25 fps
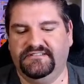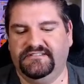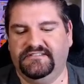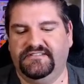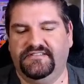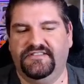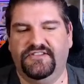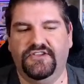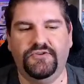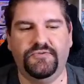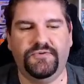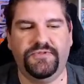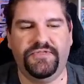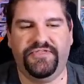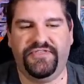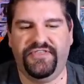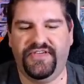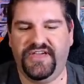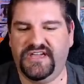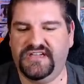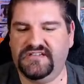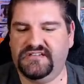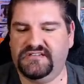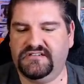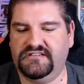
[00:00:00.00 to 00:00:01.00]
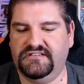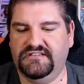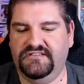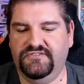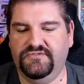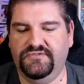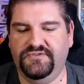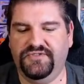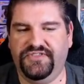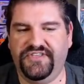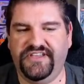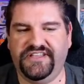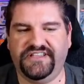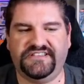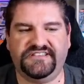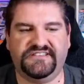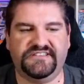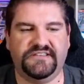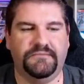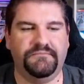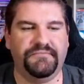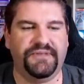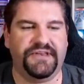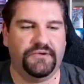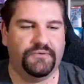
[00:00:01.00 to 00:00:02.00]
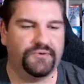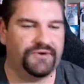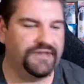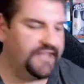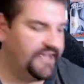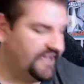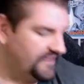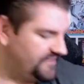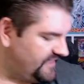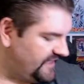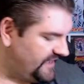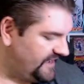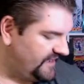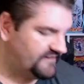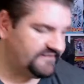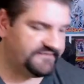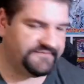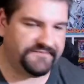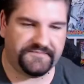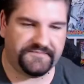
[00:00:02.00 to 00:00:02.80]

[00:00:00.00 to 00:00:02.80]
You would think, you would think somebody would get that.